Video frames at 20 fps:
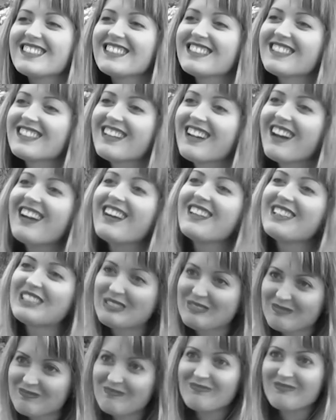Thanks so much
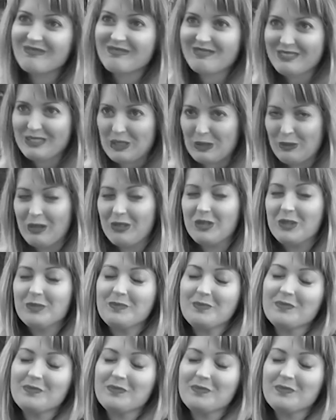for coming. You're welcome.